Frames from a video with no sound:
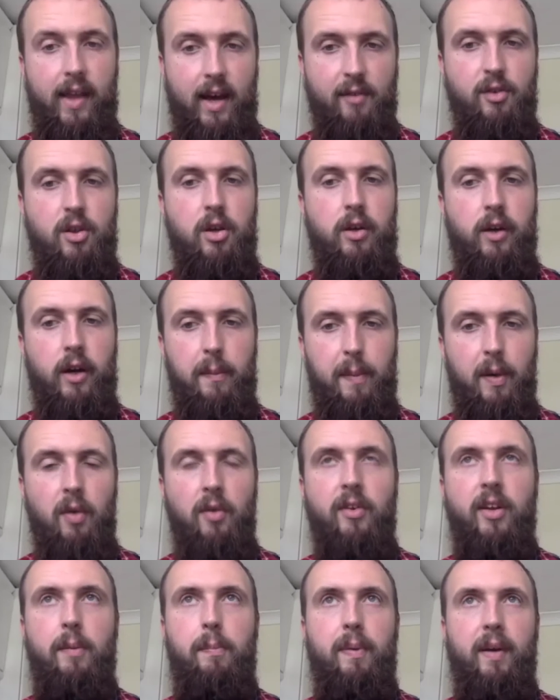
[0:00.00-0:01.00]
If you go
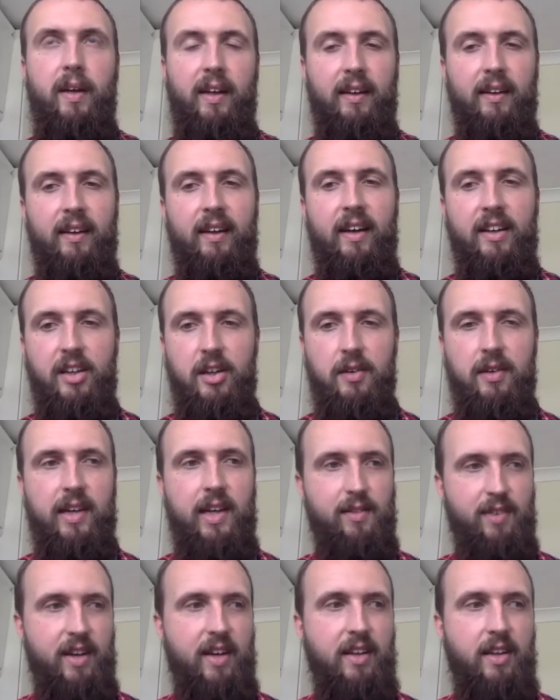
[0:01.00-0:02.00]
and you
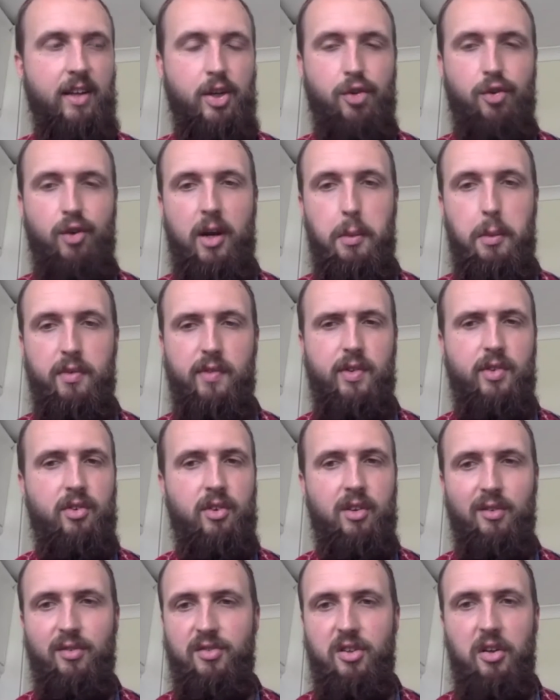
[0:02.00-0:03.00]
leave it in the tray with other
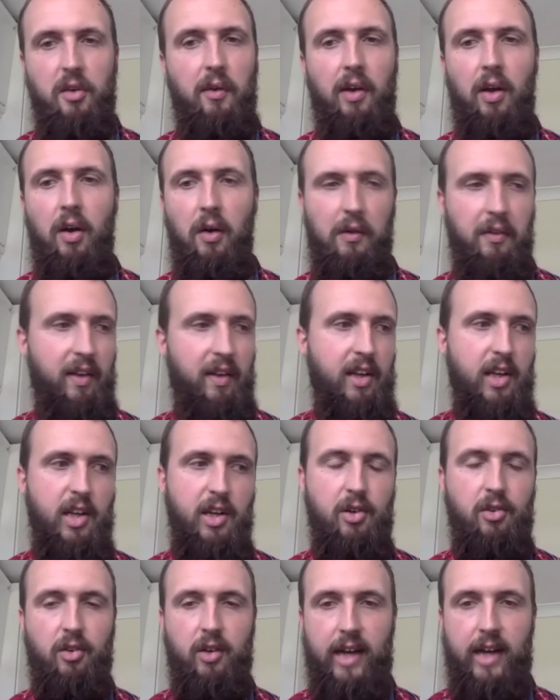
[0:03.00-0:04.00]
stuff too long, then you're
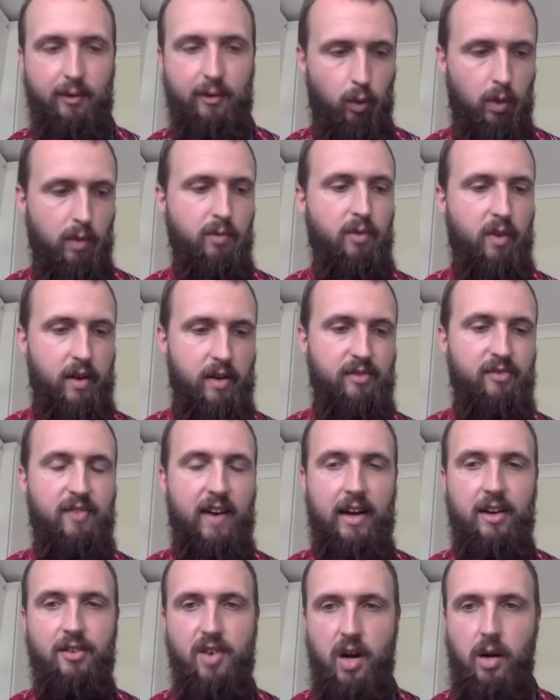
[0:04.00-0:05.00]
just going to have one very
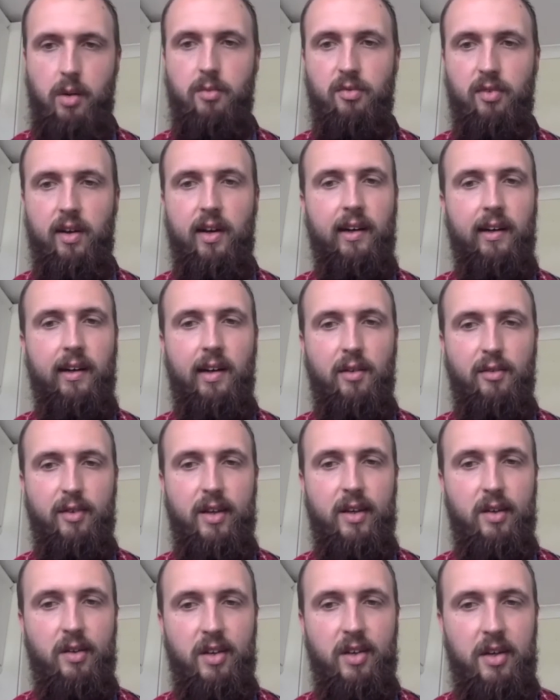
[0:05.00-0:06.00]
fat dragonfly larvae,
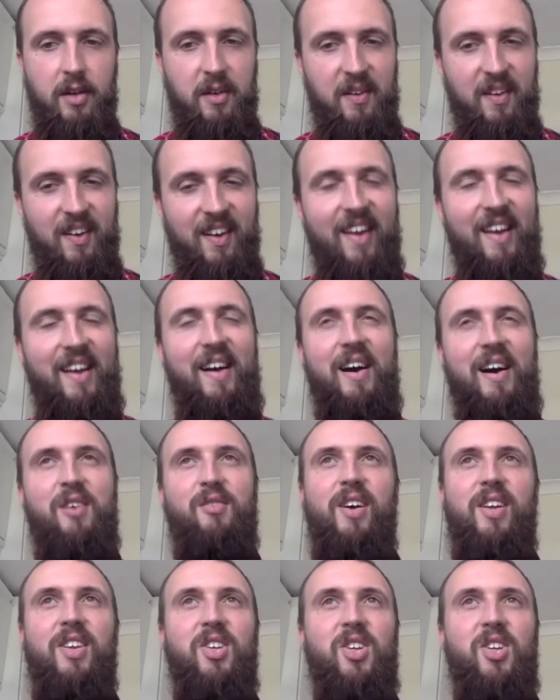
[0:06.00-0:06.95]
aren't you? Eventually.